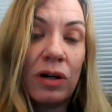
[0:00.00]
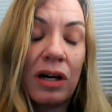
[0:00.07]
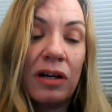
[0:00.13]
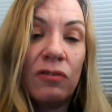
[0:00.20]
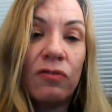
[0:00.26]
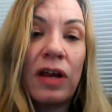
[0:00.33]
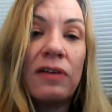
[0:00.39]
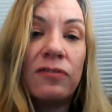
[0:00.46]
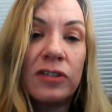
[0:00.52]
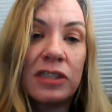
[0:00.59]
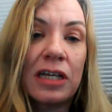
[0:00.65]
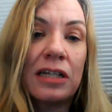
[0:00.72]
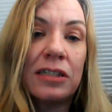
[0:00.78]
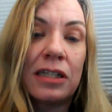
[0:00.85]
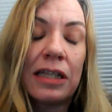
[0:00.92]
kind of
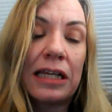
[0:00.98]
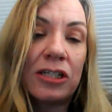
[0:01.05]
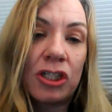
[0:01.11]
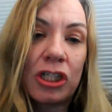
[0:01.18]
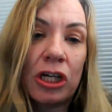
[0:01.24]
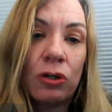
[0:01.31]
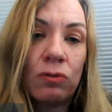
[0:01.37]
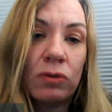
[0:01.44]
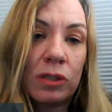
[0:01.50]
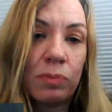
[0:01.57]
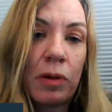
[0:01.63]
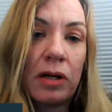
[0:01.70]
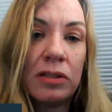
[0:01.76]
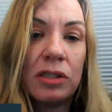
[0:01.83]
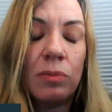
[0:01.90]
emphasizing that shared
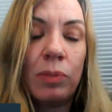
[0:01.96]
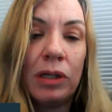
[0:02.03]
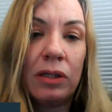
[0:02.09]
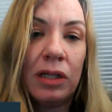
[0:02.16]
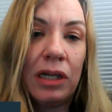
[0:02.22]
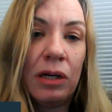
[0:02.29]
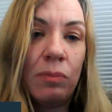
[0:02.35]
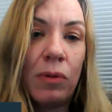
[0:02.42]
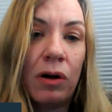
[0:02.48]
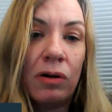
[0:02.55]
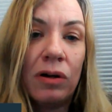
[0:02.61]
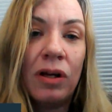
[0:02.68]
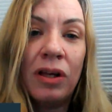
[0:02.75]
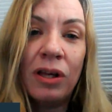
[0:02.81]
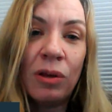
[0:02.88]
responsibility
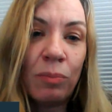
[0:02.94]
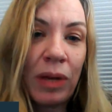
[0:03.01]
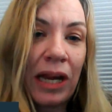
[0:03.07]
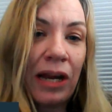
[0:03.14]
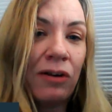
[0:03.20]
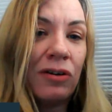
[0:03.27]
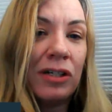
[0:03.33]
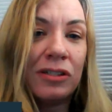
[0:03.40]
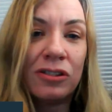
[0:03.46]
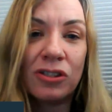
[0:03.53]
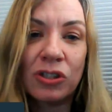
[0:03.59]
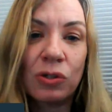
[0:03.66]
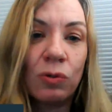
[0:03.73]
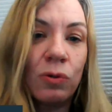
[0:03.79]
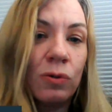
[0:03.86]
among parents,
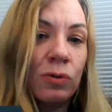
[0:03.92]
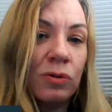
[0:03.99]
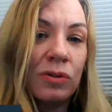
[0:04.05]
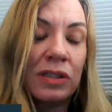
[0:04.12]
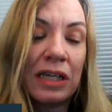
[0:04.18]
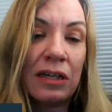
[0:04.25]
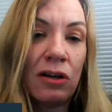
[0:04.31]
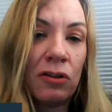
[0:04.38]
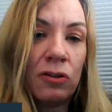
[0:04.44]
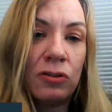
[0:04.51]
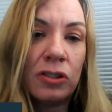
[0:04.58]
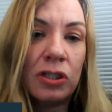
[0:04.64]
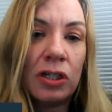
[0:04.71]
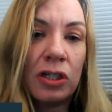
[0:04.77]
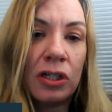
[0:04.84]
schools, and
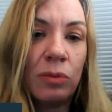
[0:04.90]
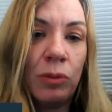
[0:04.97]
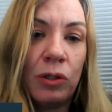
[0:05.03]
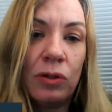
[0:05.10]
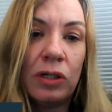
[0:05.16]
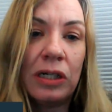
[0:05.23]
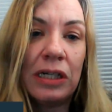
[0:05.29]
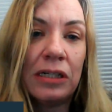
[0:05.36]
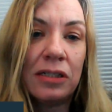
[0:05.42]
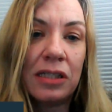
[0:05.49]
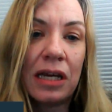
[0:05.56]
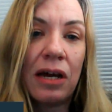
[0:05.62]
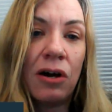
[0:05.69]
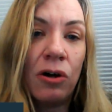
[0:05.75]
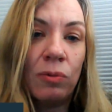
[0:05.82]
others in the community
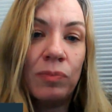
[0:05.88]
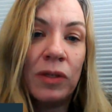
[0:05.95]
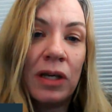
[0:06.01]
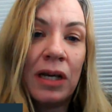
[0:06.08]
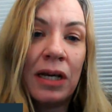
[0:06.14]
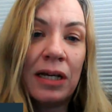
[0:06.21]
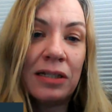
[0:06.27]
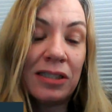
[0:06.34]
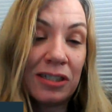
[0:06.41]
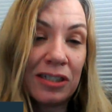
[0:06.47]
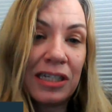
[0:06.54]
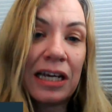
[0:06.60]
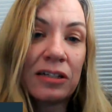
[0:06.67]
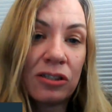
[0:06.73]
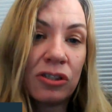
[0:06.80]
to help
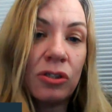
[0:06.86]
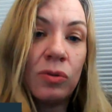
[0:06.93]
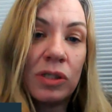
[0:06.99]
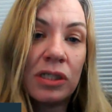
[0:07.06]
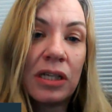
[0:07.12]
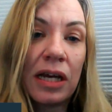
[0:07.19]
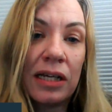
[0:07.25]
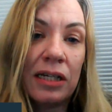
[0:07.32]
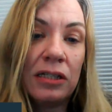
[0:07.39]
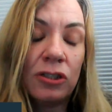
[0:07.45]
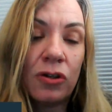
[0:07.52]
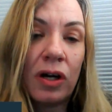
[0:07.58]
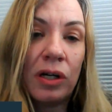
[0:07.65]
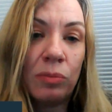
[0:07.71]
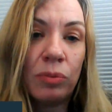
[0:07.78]
detect suicide and
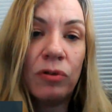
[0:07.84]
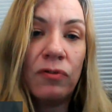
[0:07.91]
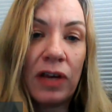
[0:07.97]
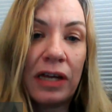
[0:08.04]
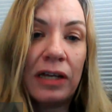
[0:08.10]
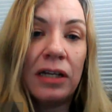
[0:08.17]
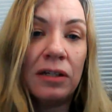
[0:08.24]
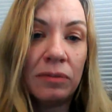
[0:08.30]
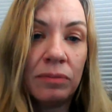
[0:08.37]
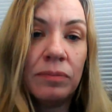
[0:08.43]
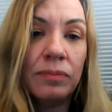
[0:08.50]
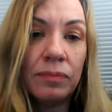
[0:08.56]
try and prevent it.